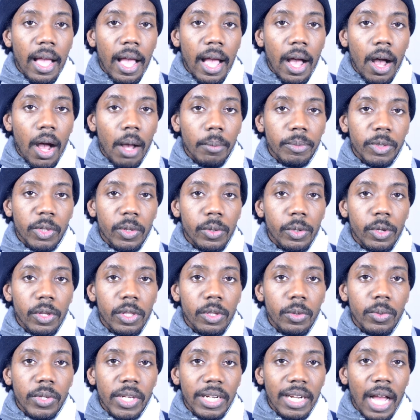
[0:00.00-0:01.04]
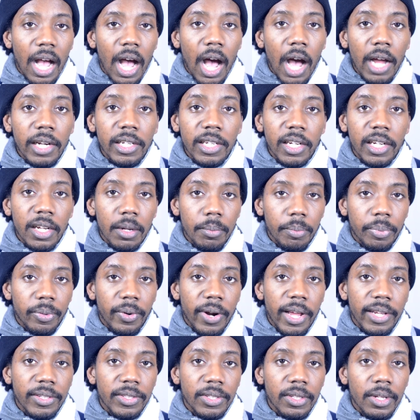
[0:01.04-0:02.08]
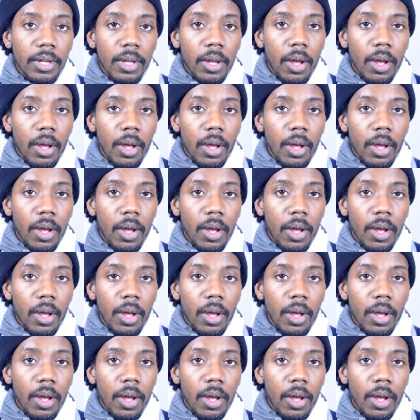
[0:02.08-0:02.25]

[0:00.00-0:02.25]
Um, so you can use an uncompressed